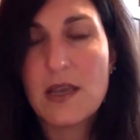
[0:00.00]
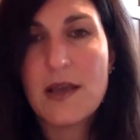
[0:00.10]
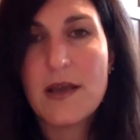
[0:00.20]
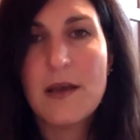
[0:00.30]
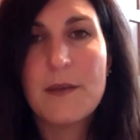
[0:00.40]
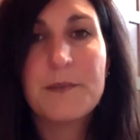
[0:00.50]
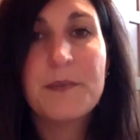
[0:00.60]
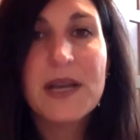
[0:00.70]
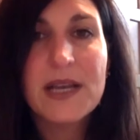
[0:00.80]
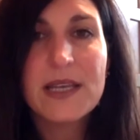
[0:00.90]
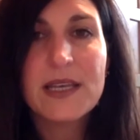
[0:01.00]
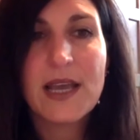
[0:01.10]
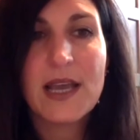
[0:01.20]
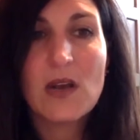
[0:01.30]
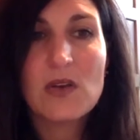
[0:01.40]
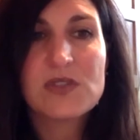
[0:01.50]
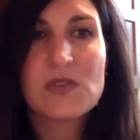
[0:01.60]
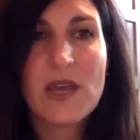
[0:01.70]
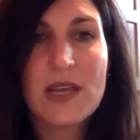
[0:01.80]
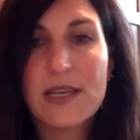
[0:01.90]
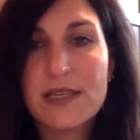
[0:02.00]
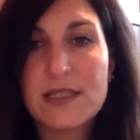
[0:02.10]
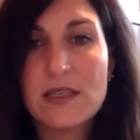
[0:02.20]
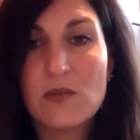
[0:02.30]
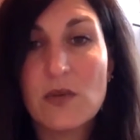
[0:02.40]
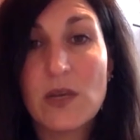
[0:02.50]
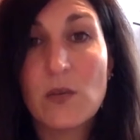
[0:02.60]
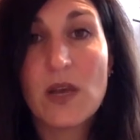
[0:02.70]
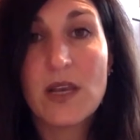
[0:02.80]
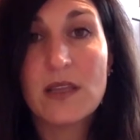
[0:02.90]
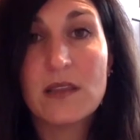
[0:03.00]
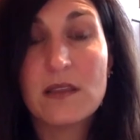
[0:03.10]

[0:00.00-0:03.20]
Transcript: But I also had an idea of what I wanted